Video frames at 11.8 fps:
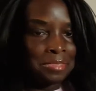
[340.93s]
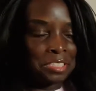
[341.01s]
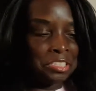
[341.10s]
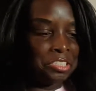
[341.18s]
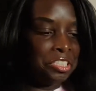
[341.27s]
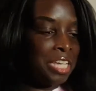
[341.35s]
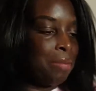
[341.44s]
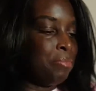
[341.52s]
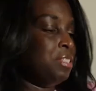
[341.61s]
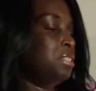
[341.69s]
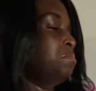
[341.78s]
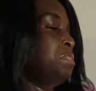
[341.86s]
This just
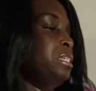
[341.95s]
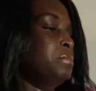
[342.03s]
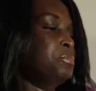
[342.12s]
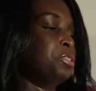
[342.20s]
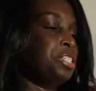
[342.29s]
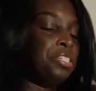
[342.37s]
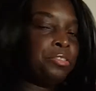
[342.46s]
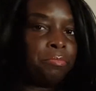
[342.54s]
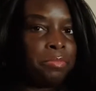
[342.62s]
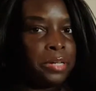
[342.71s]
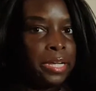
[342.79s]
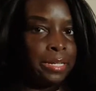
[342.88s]
happens to be a particular
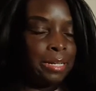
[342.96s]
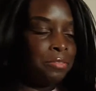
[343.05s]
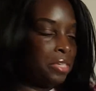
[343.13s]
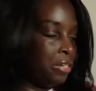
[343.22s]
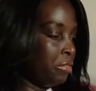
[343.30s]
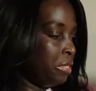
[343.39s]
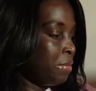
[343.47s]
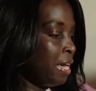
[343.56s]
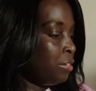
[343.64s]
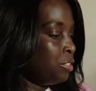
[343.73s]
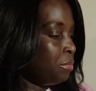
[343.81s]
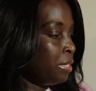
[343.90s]
brand. I don't think it really
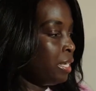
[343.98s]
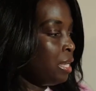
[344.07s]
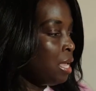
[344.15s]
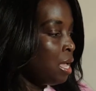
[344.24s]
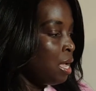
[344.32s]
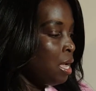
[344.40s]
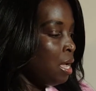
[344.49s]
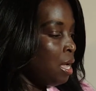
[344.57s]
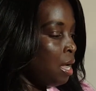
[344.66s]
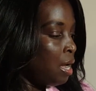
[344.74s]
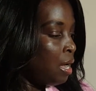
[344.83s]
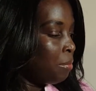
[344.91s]
matters, but
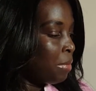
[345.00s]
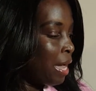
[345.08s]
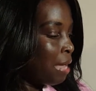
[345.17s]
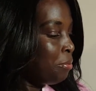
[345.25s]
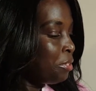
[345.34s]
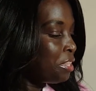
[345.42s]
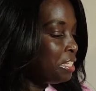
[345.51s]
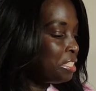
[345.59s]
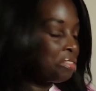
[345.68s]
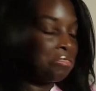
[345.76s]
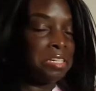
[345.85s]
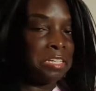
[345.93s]
I put
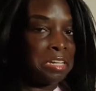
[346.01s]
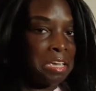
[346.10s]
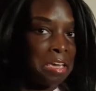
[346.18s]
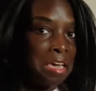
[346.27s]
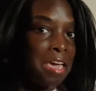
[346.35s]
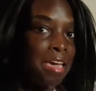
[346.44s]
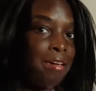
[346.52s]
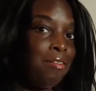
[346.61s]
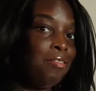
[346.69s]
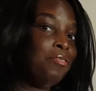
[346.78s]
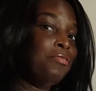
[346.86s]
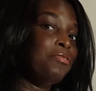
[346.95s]
these three in
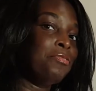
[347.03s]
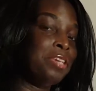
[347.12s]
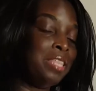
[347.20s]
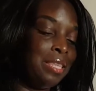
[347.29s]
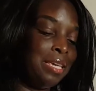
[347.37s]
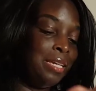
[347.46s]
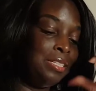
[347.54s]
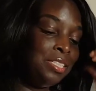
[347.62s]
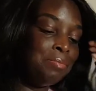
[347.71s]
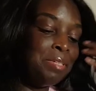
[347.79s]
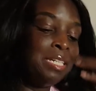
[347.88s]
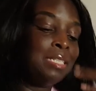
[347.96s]
everything
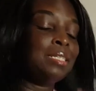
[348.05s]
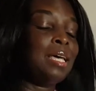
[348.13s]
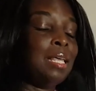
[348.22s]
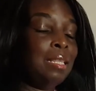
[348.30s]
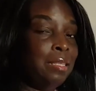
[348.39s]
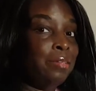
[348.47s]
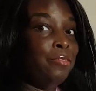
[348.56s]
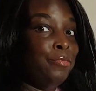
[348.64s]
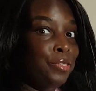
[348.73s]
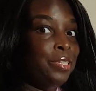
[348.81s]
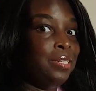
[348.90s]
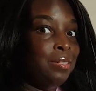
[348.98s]
just because they're
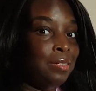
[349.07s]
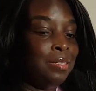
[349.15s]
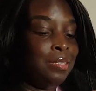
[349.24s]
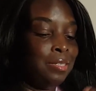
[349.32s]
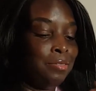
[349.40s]
really good.